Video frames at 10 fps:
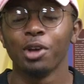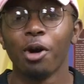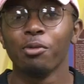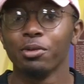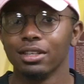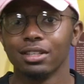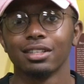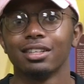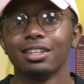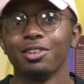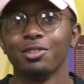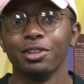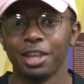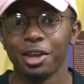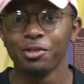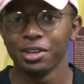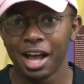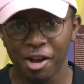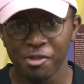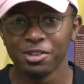we all win. When they win,
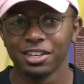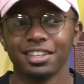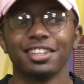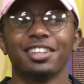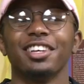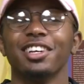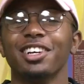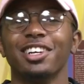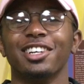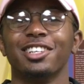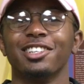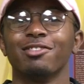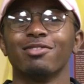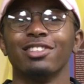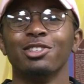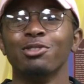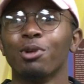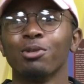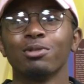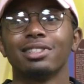I win. Uh, you
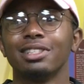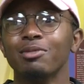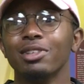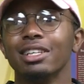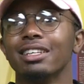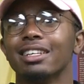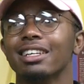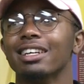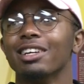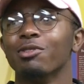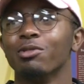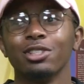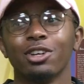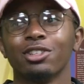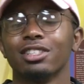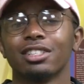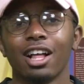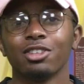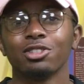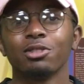won't see me researching a
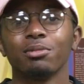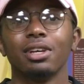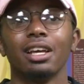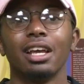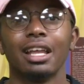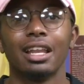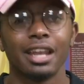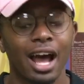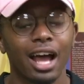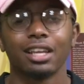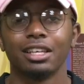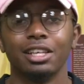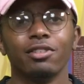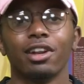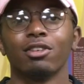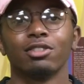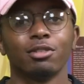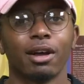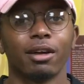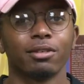scholarship and not give it out
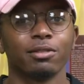to my